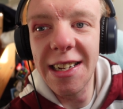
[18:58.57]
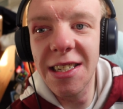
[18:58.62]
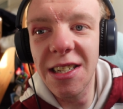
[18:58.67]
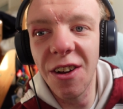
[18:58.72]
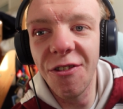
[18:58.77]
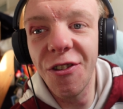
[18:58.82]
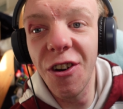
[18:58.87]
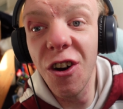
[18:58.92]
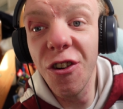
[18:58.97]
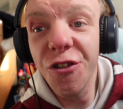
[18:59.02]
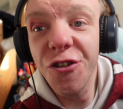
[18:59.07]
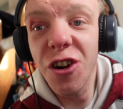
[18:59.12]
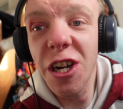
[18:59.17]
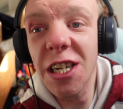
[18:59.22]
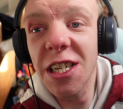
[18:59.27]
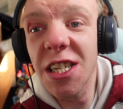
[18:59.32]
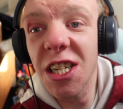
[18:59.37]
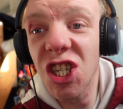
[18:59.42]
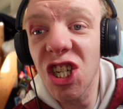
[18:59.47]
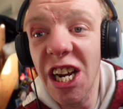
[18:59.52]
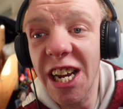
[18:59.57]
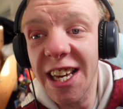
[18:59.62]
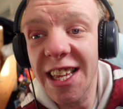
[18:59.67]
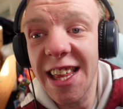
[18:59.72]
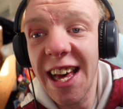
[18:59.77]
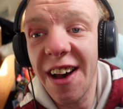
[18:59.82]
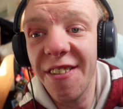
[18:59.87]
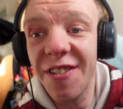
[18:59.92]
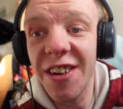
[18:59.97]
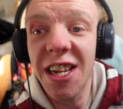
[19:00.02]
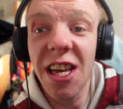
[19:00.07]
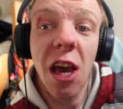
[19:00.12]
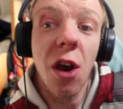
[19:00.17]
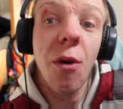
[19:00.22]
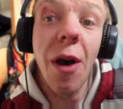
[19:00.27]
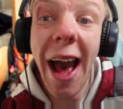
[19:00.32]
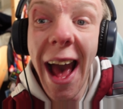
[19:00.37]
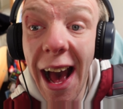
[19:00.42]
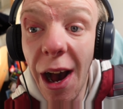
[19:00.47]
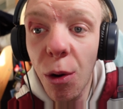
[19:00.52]
so feel free to check that video
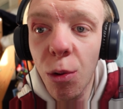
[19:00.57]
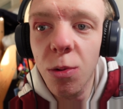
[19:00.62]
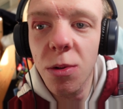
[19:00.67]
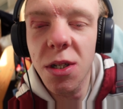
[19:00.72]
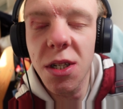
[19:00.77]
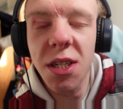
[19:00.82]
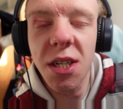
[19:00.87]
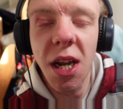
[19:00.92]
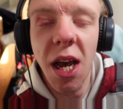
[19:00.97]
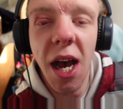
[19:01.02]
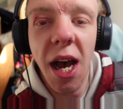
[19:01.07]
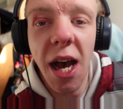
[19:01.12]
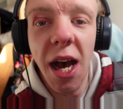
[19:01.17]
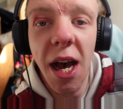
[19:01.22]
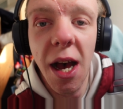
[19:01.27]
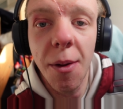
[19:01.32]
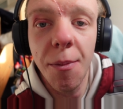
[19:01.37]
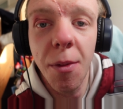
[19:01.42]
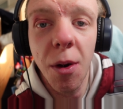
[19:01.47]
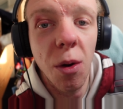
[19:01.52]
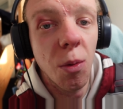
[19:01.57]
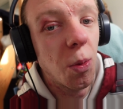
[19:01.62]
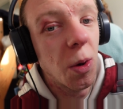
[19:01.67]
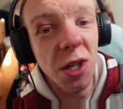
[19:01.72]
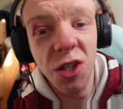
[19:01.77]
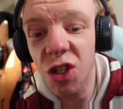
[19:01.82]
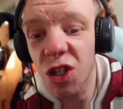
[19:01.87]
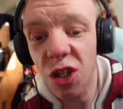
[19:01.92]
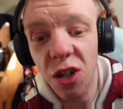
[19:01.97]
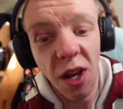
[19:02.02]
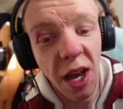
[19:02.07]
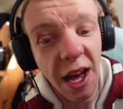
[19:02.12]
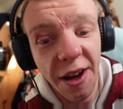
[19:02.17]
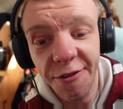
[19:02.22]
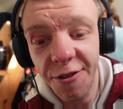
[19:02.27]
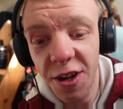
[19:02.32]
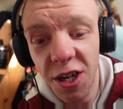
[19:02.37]
out um, once you have